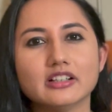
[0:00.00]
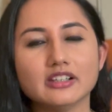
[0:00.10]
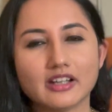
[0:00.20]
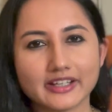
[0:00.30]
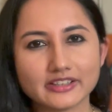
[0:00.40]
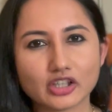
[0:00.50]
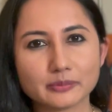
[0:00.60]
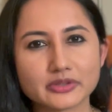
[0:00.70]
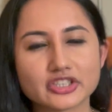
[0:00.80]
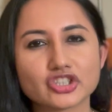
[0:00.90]
a lying down
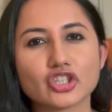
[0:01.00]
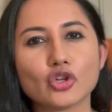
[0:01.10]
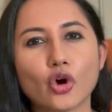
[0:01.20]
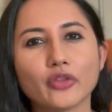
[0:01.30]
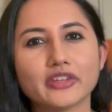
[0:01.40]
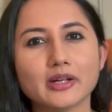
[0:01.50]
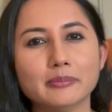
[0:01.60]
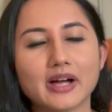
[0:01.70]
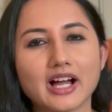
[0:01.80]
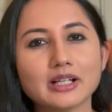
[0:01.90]
position on their
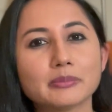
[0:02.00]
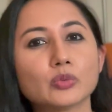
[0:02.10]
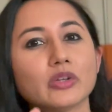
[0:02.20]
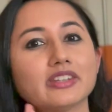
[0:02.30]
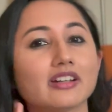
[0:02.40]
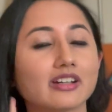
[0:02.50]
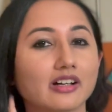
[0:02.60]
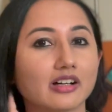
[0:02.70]
back, but with their